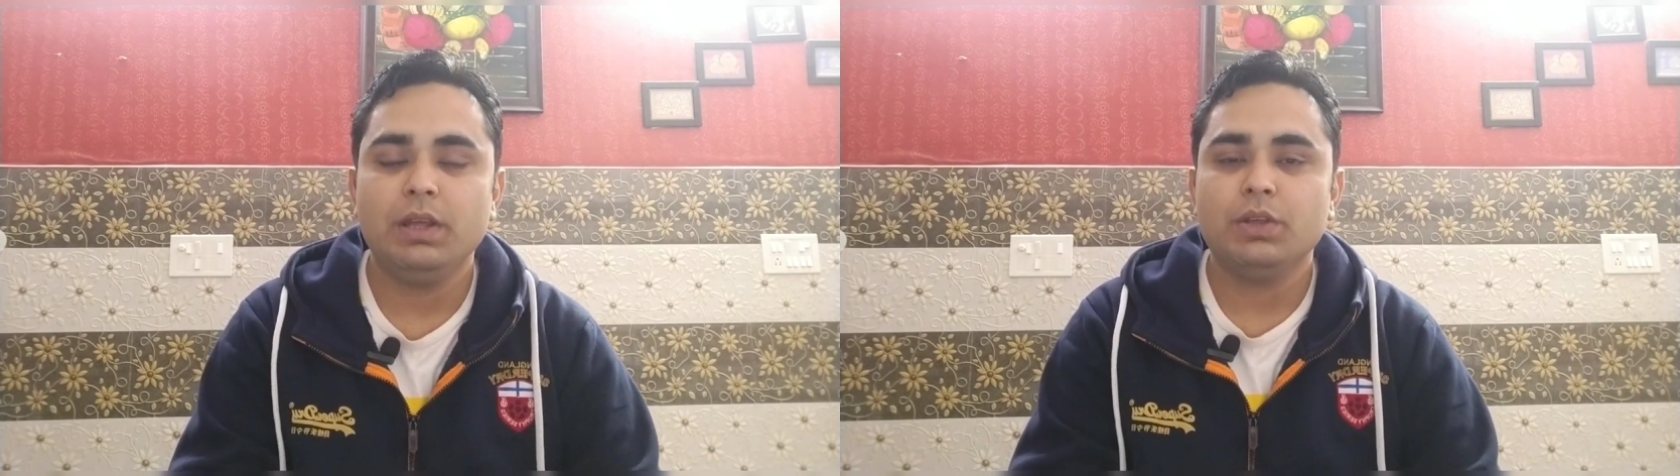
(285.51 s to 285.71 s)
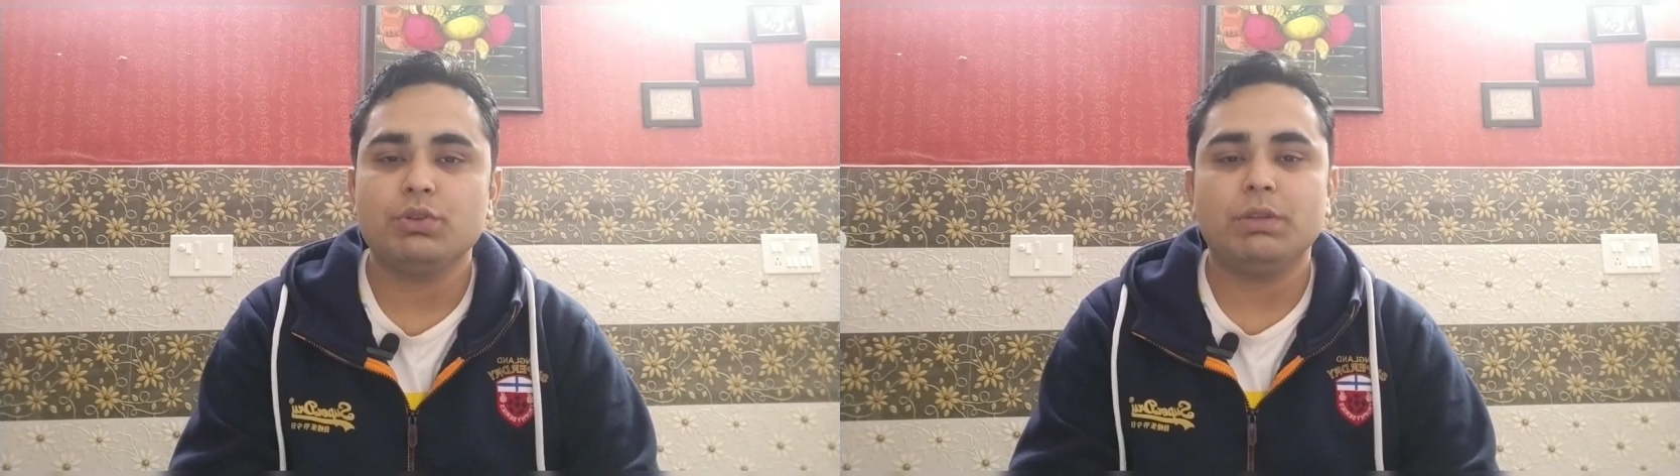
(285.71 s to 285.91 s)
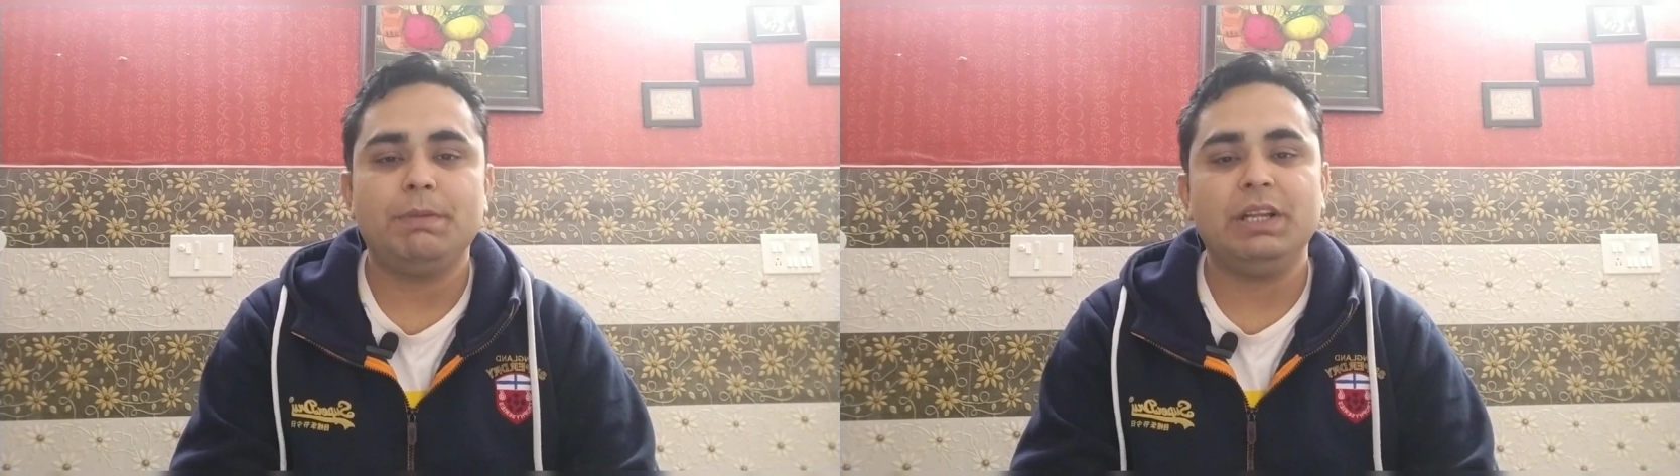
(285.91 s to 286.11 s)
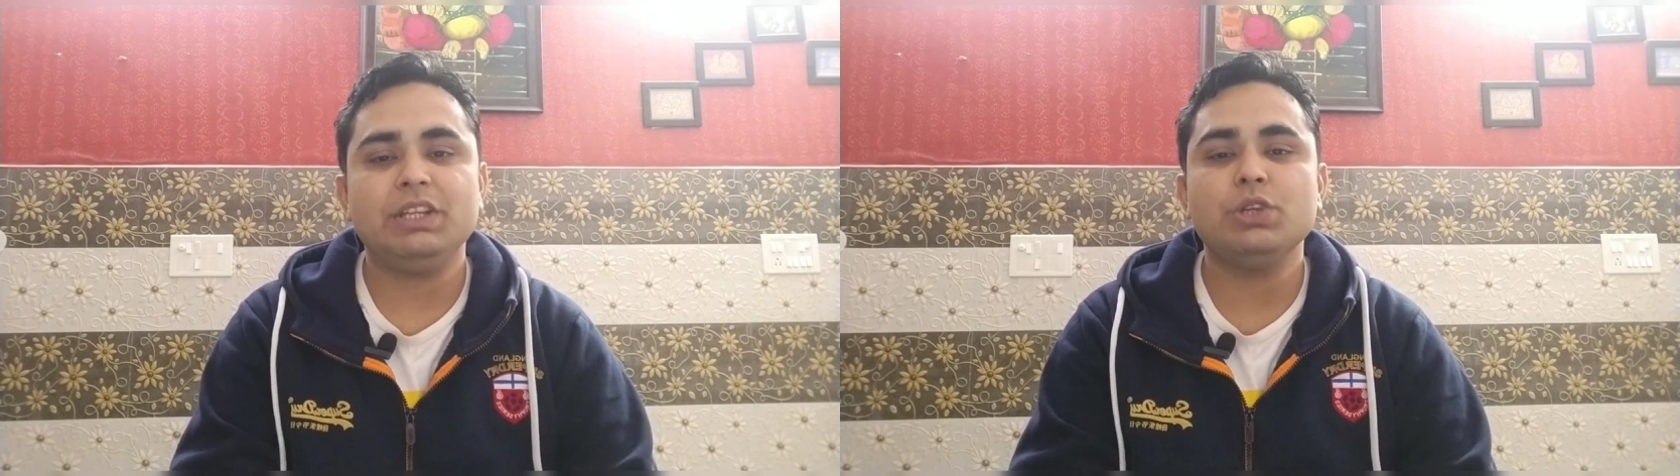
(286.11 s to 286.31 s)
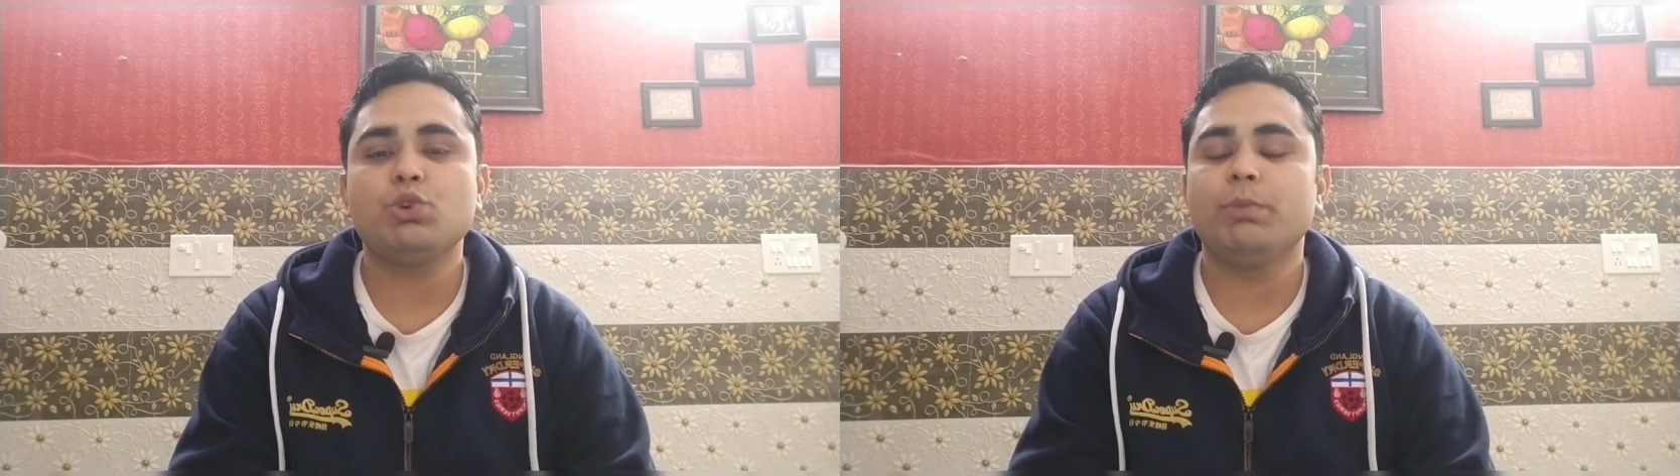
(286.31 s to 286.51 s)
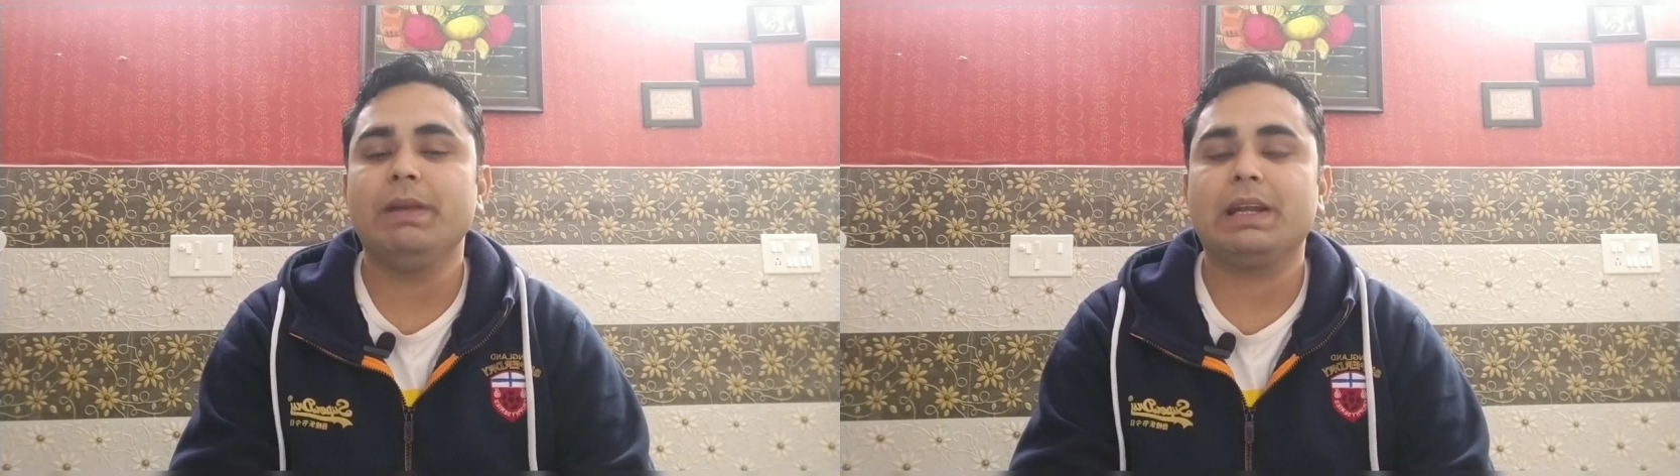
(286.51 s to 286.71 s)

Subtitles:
So the petition should be